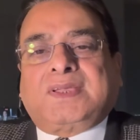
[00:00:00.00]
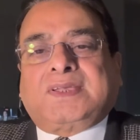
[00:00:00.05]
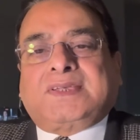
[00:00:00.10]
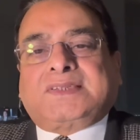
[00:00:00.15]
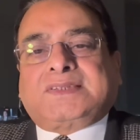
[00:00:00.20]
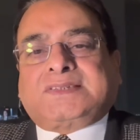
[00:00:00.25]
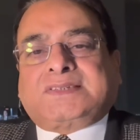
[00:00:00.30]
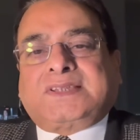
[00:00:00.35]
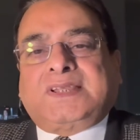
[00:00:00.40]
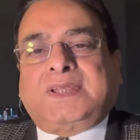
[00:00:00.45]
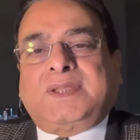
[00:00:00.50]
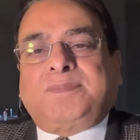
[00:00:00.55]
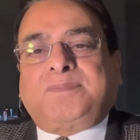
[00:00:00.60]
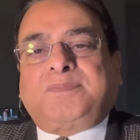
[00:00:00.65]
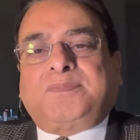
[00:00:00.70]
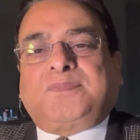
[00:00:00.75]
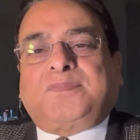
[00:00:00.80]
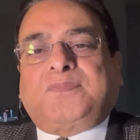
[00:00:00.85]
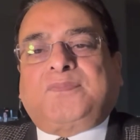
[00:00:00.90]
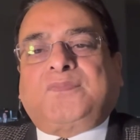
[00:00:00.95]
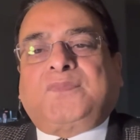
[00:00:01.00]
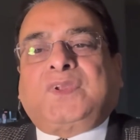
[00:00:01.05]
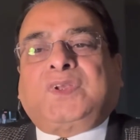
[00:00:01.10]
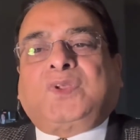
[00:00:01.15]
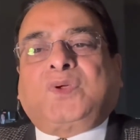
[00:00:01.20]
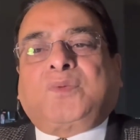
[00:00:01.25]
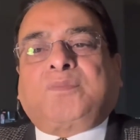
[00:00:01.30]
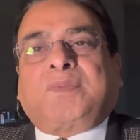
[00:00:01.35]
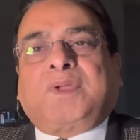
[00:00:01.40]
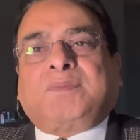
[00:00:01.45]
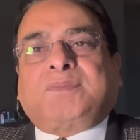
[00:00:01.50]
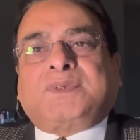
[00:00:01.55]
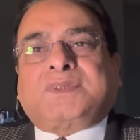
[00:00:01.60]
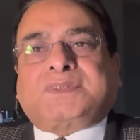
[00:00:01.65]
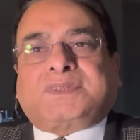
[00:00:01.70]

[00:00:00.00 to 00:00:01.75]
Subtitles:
Sleep when your baby